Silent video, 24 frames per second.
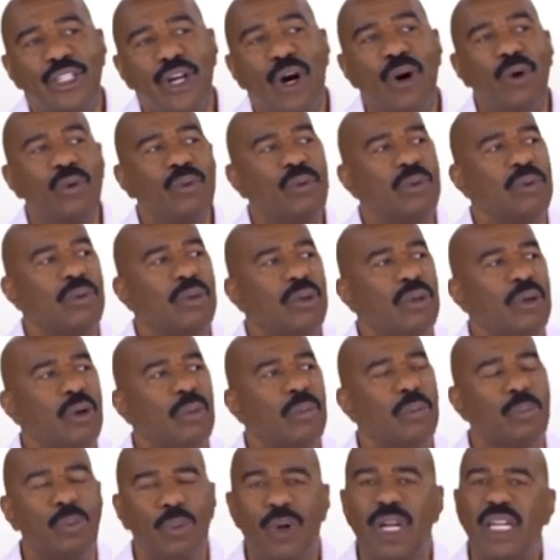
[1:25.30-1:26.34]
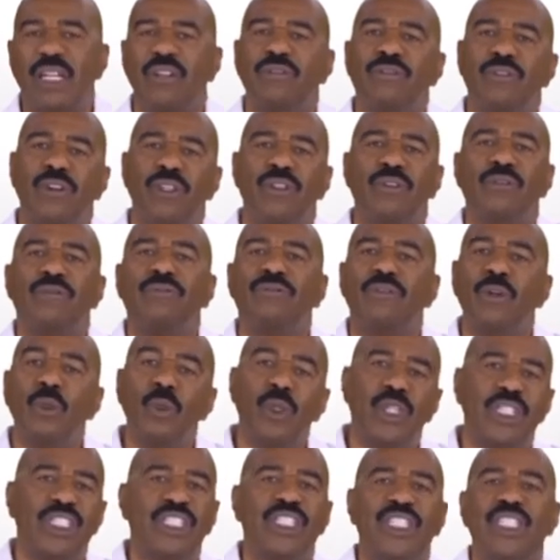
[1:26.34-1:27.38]
don't break for the
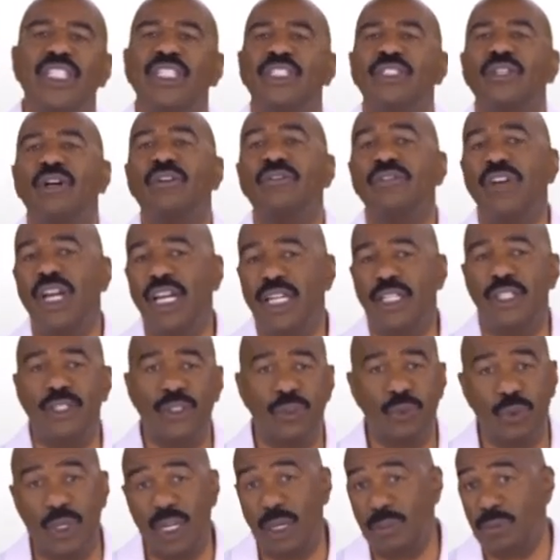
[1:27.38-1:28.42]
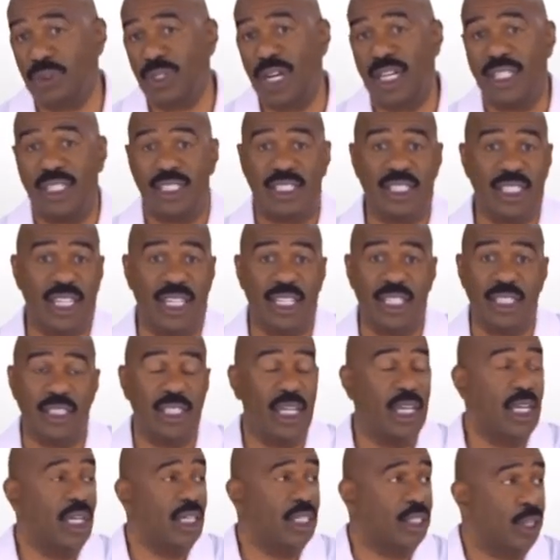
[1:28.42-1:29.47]
foolishness of haters. What I'm trying to say
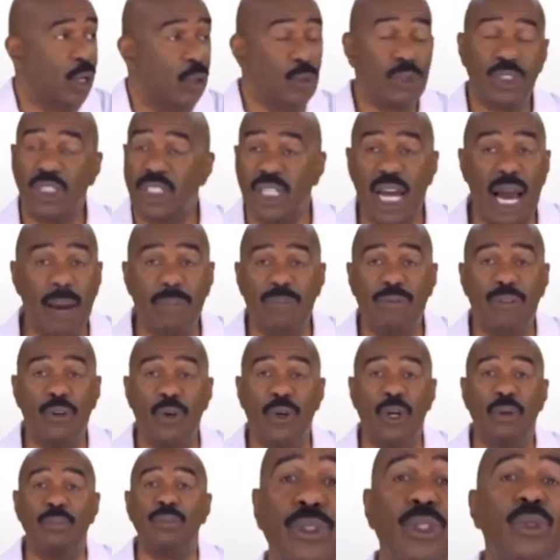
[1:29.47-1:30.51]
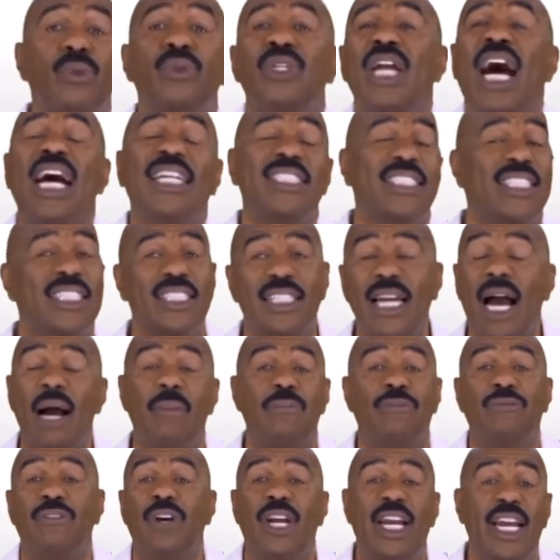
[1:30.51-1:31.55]
is don't stop for them. Do not
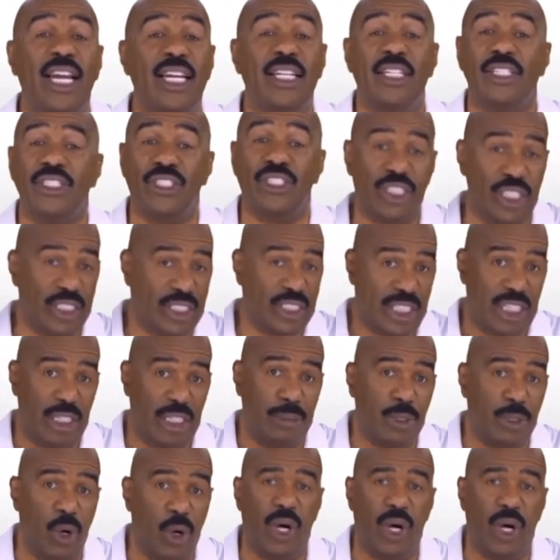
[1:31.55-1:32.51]
stop for haters. Just keep